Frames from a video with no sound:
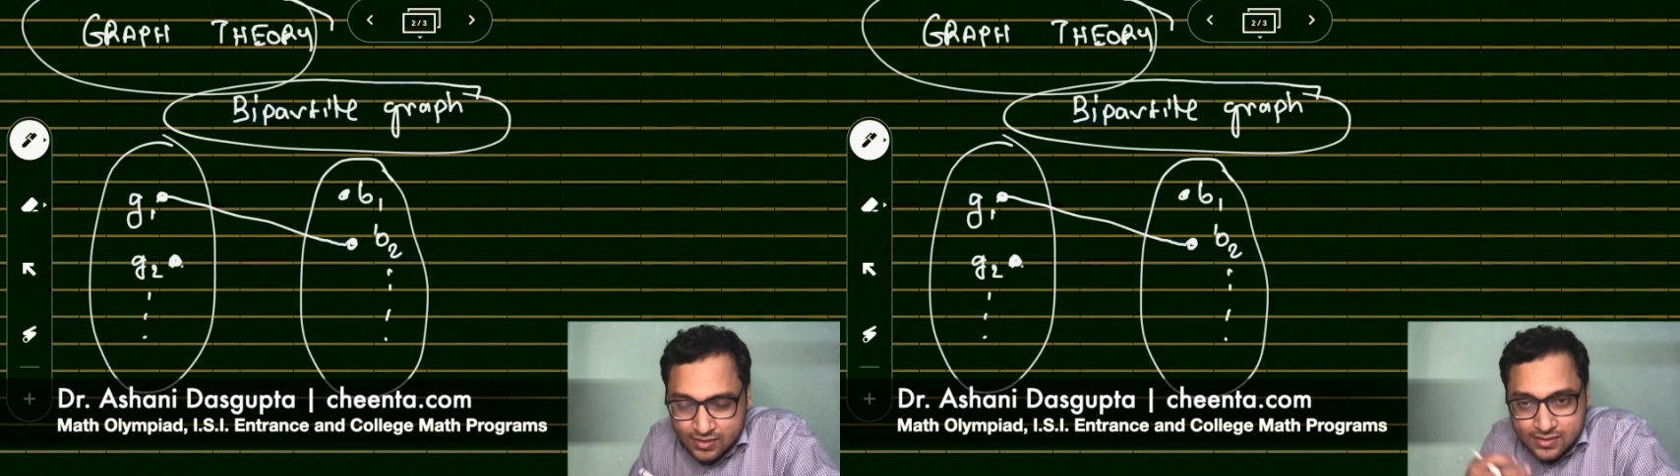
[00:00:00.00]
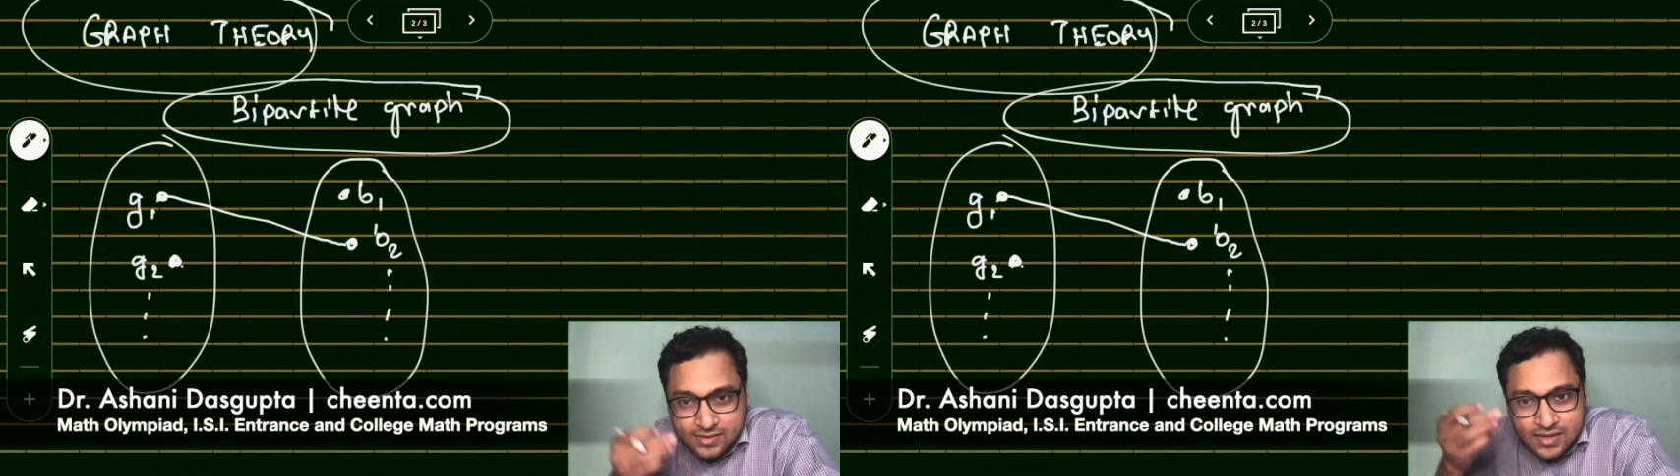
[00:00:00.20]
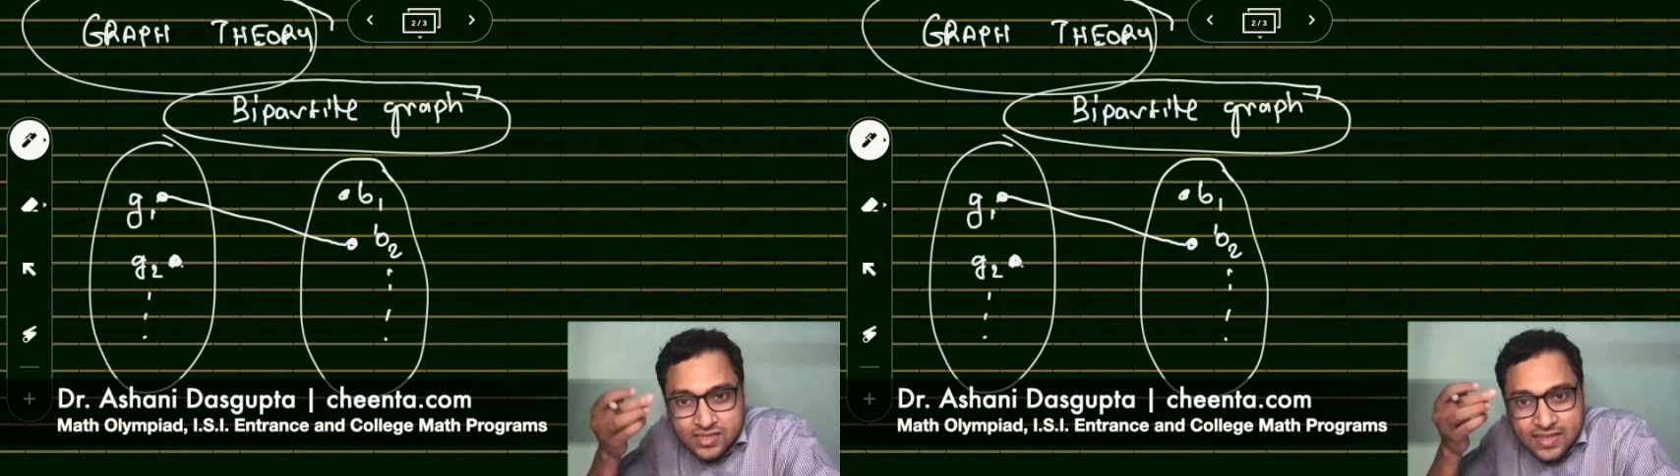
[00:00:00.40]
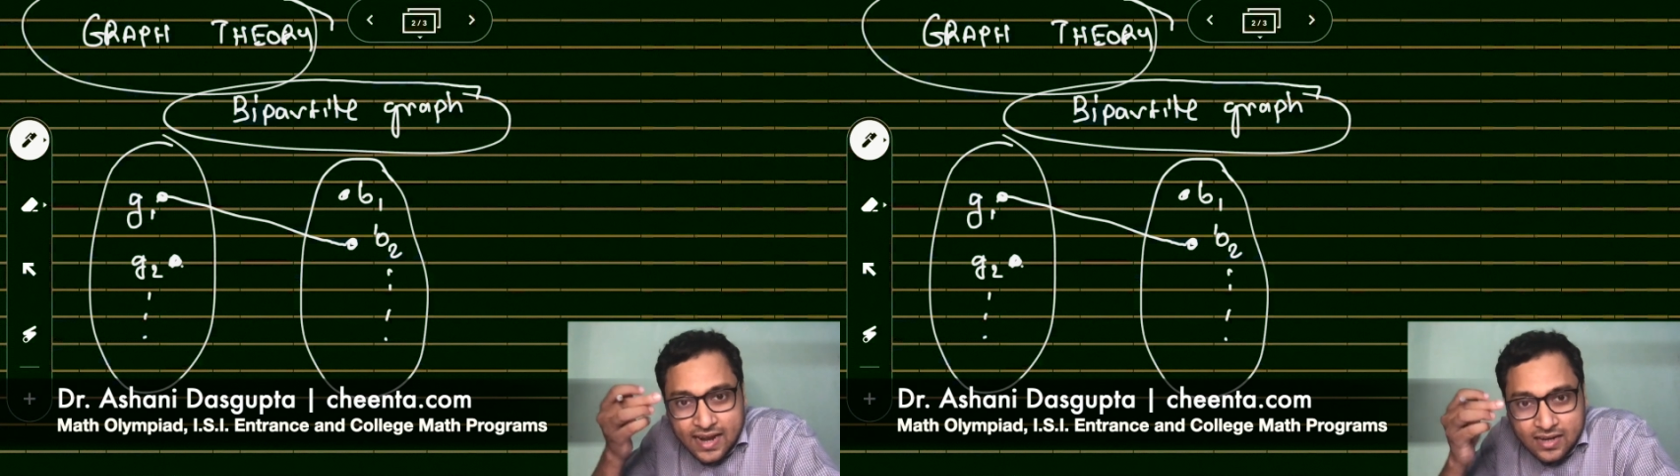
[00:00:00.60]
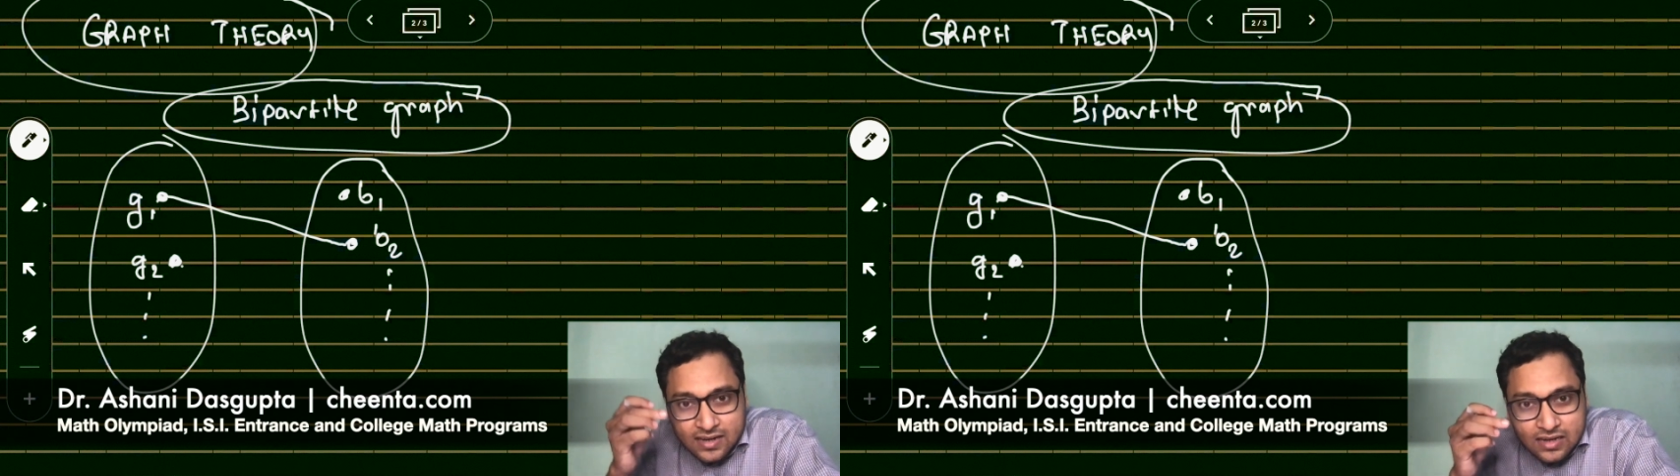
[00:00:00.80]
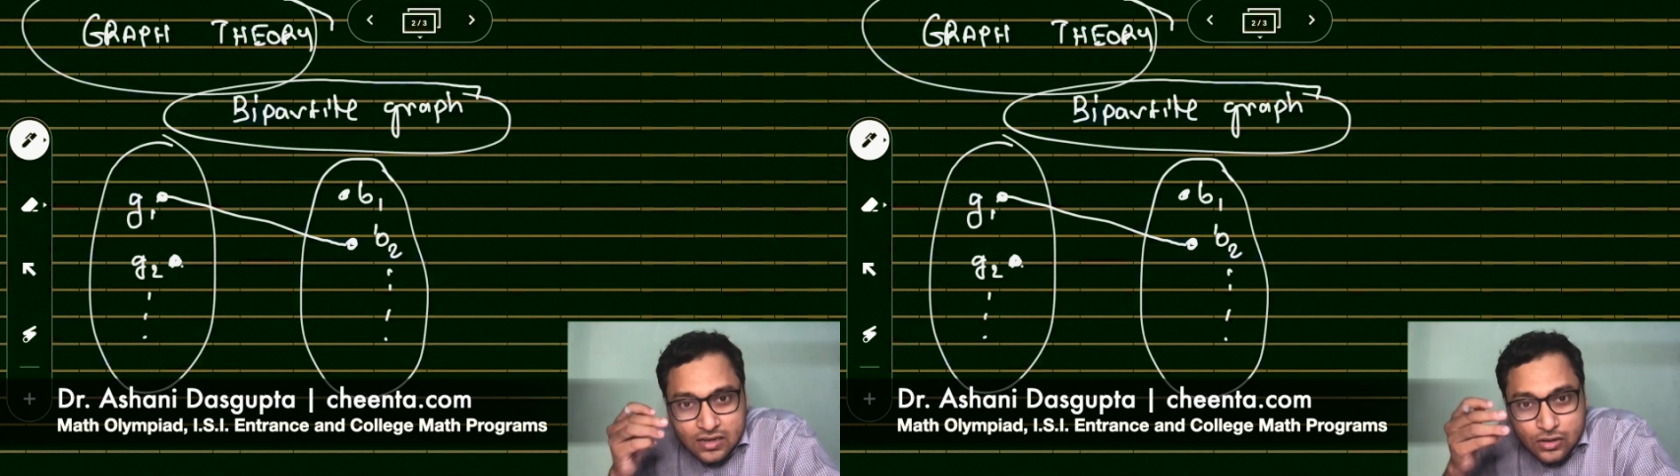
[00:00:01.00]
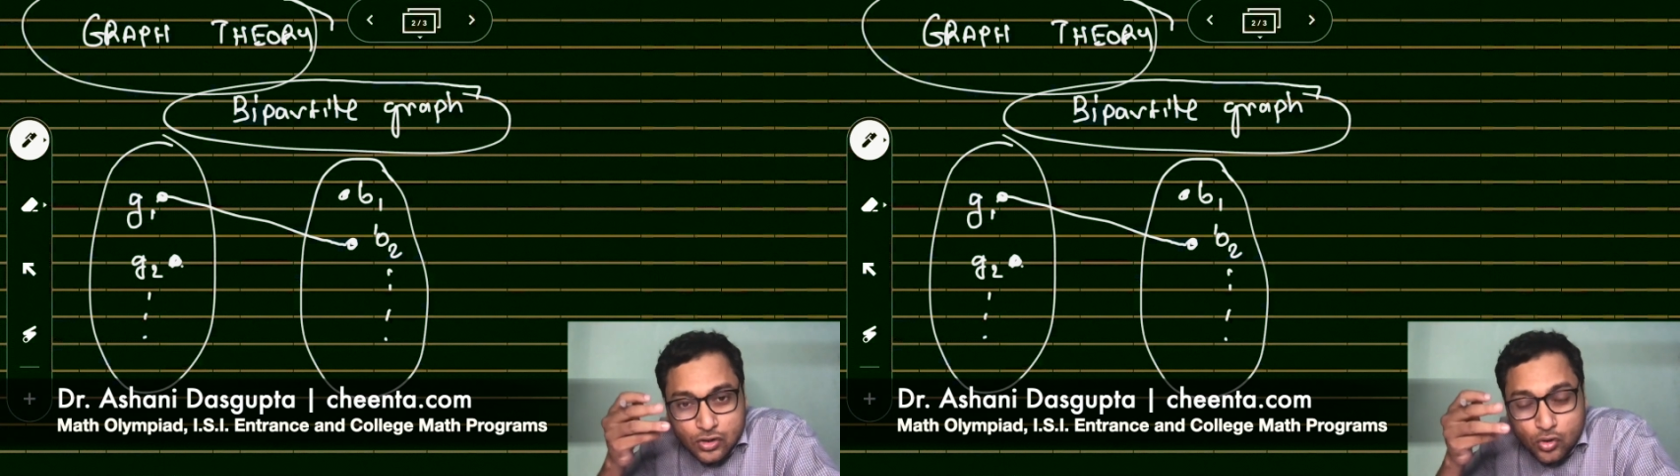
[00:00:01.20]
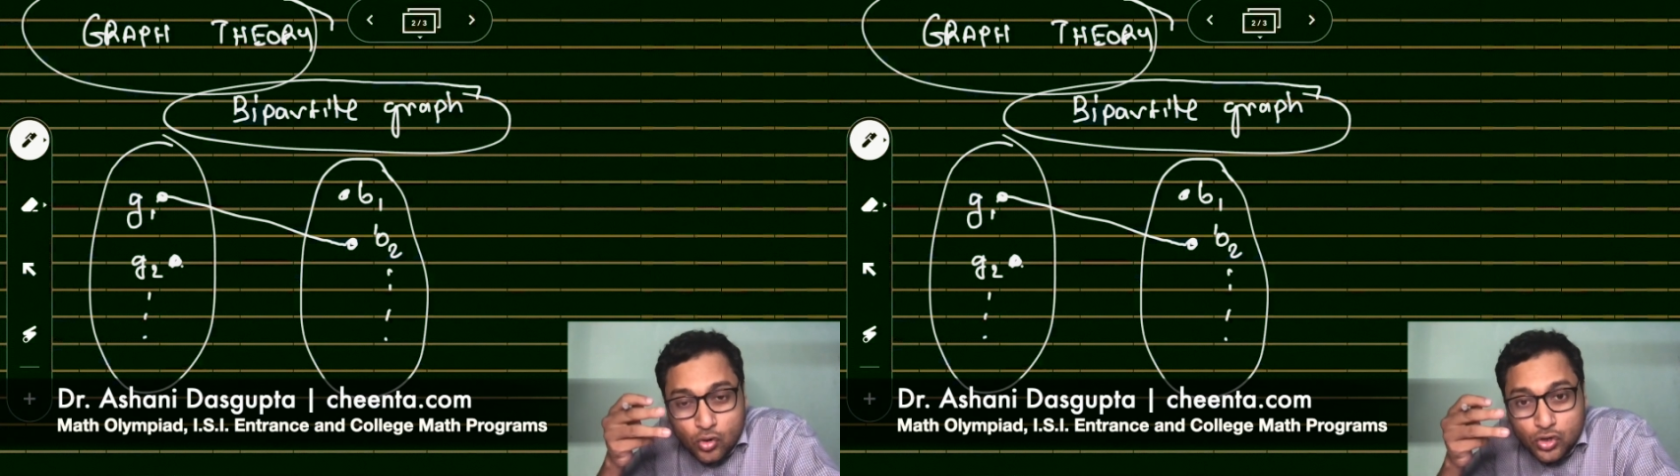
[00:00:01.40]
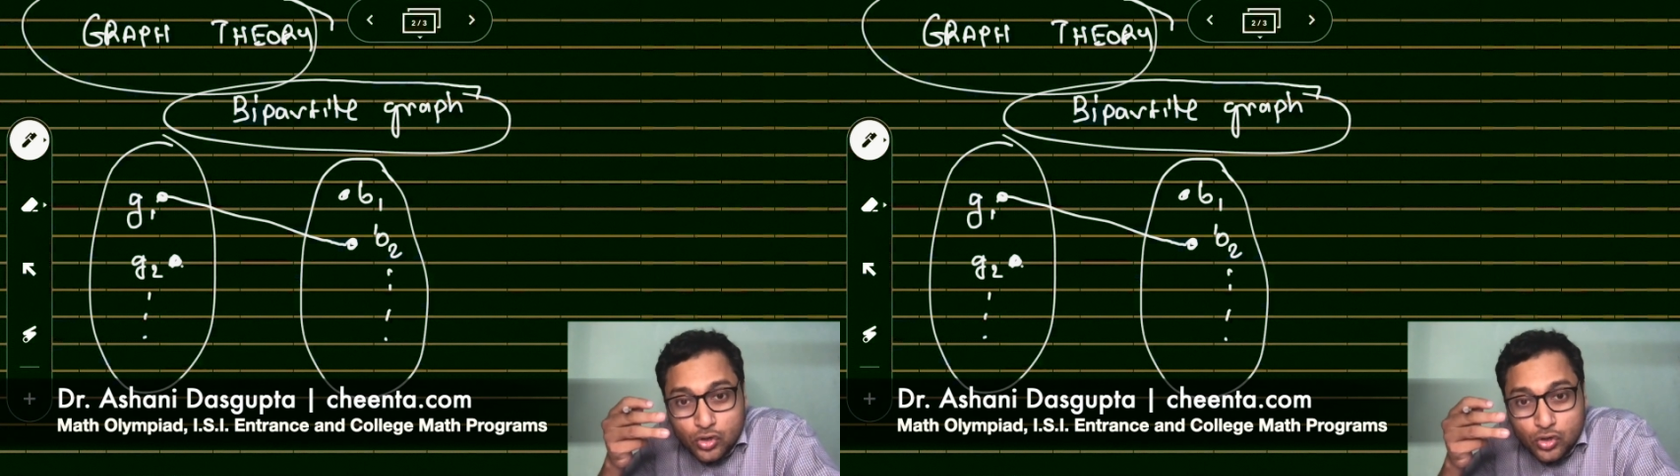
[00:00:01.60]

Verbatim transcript: such that no